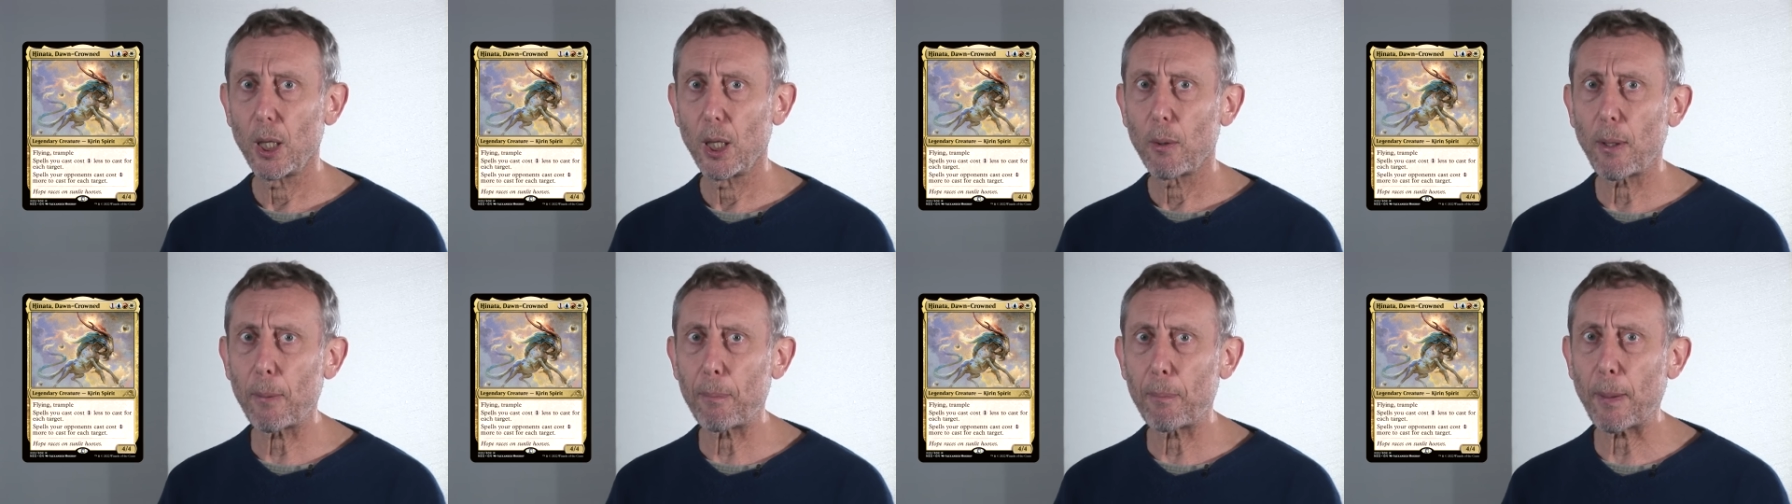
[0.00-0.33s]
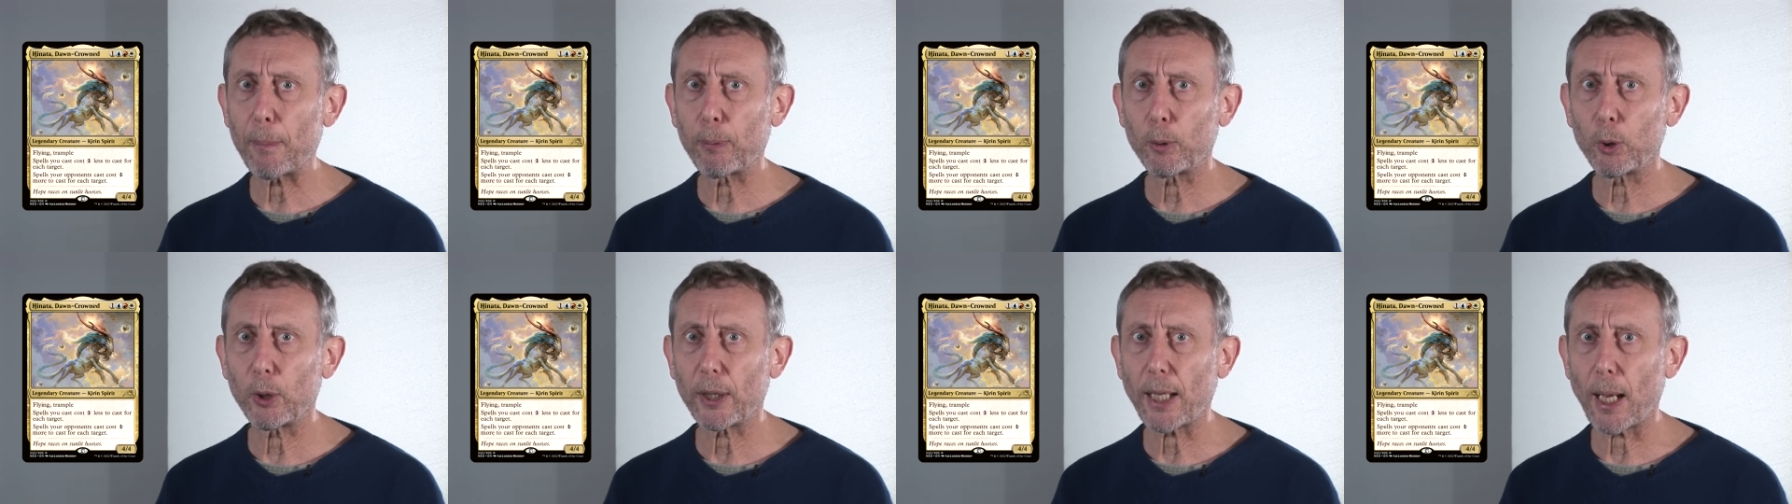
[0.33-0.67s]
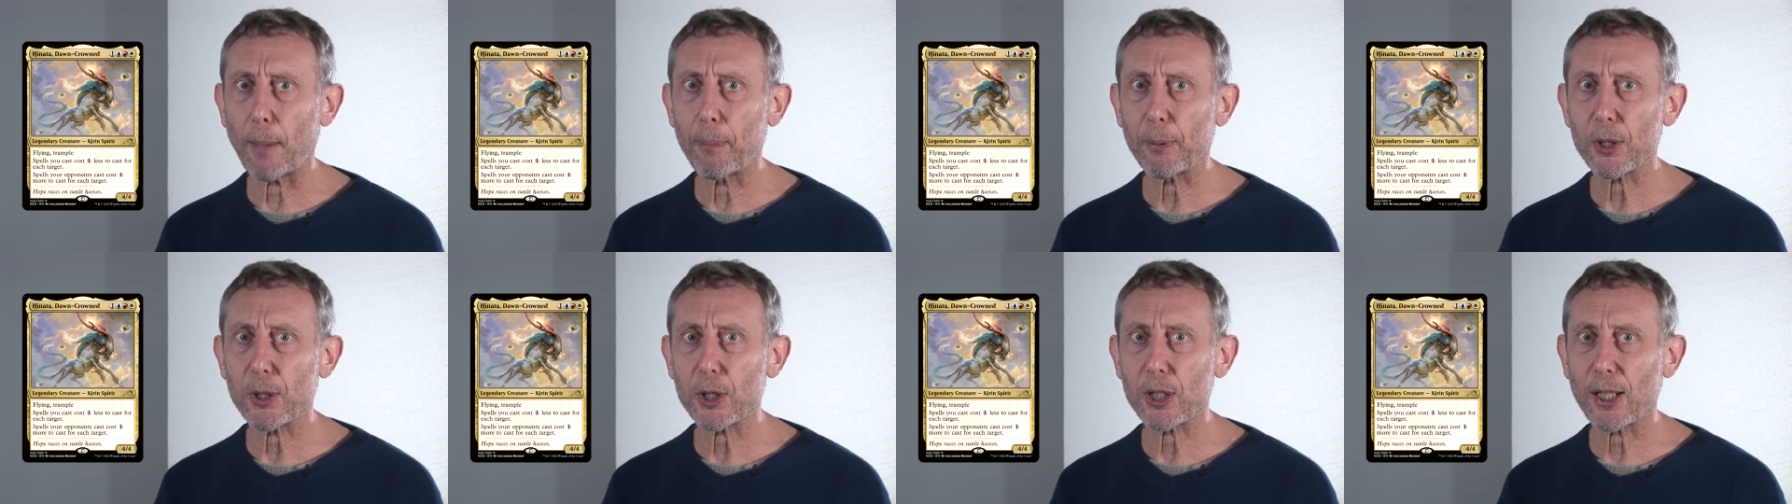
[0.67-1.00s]
When people look
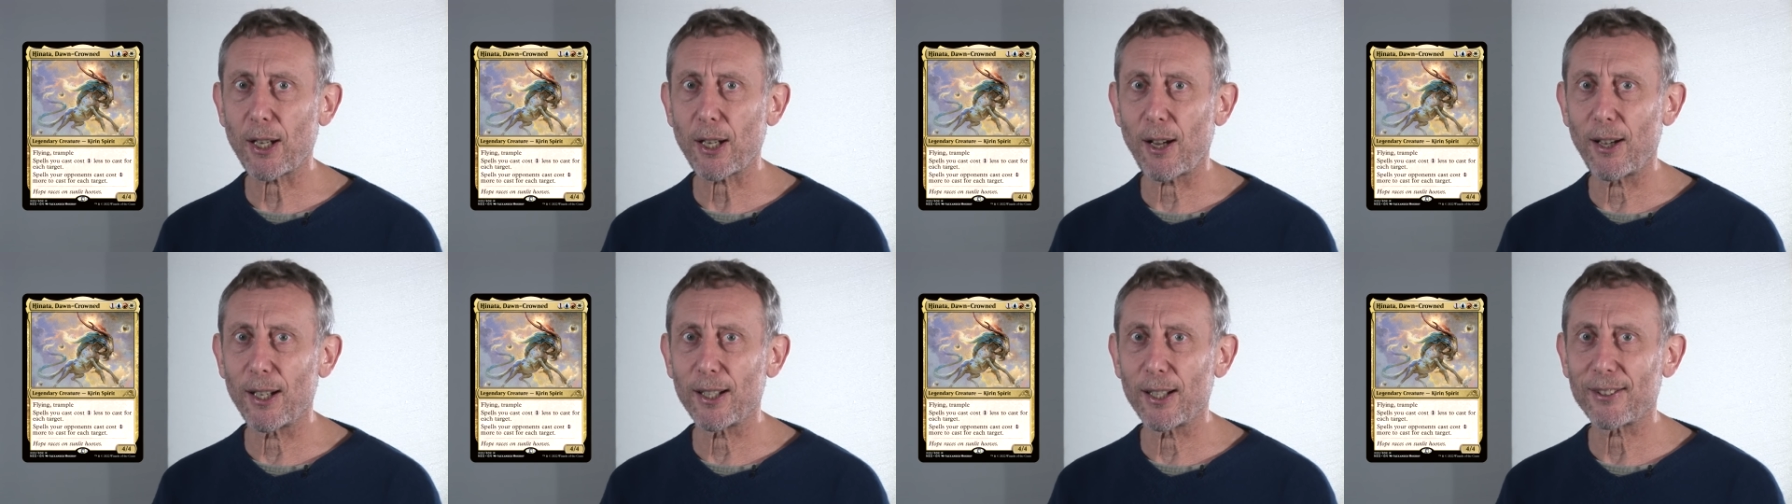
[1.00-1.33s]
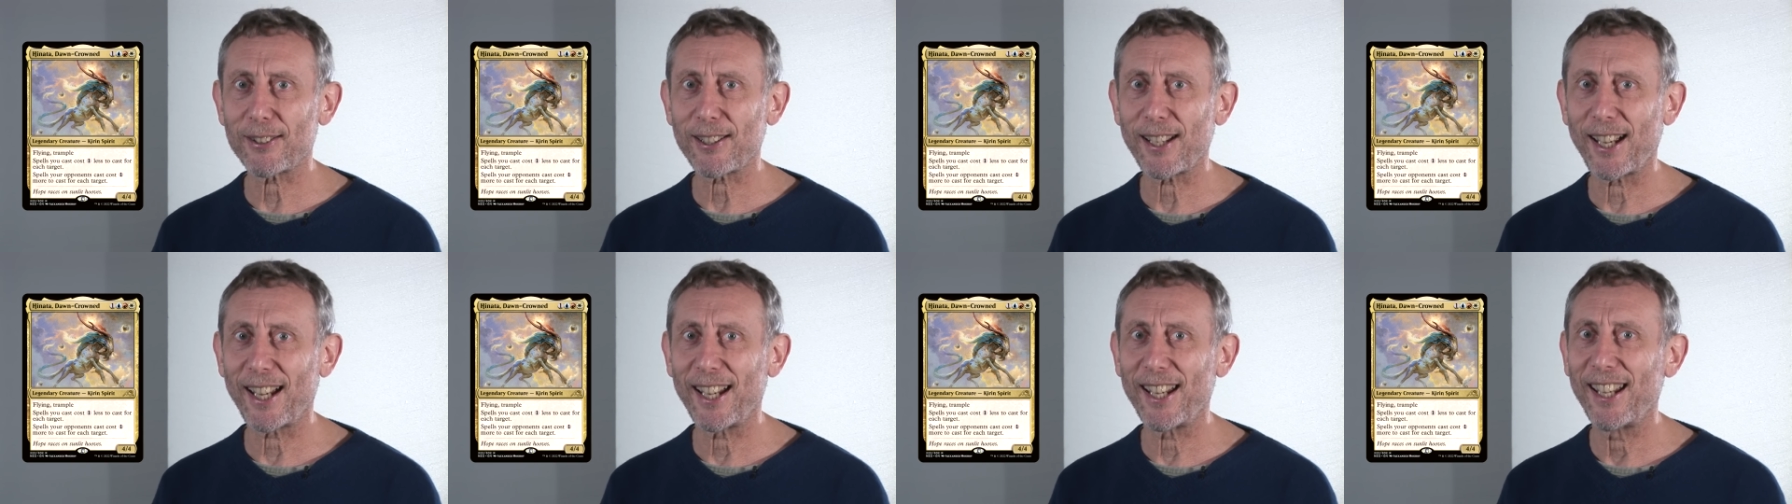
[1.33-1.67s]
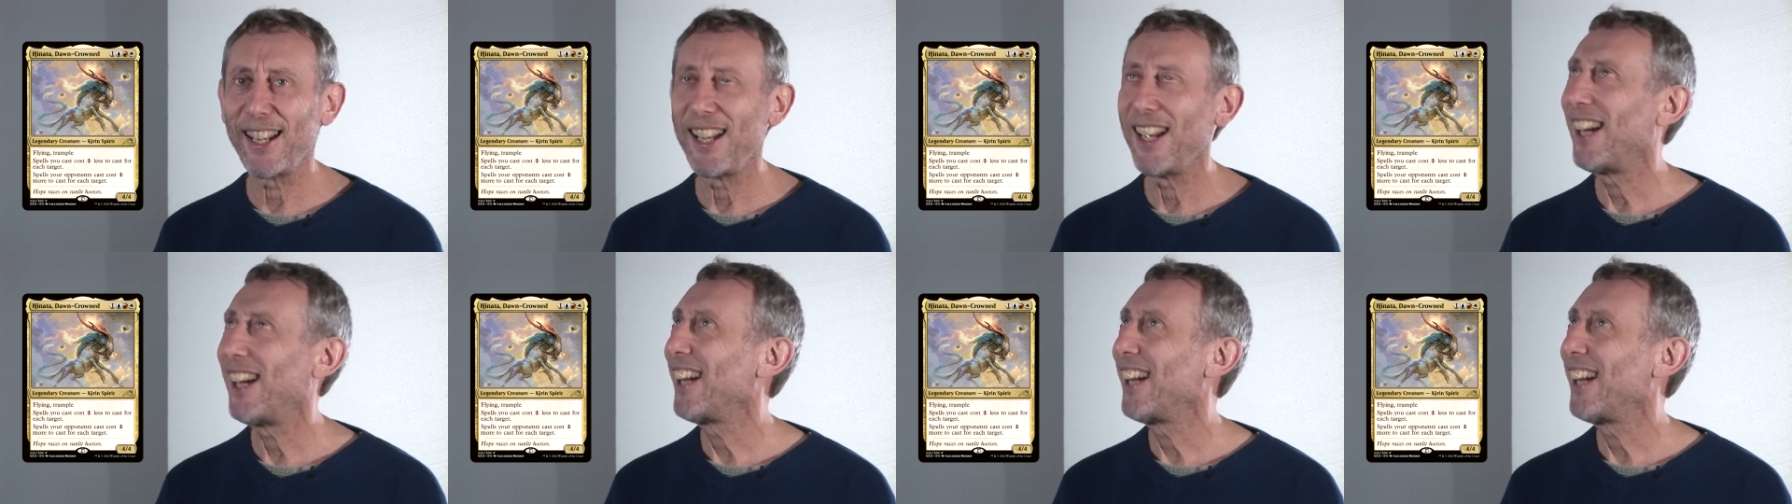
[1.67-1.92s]
up at the sky and say,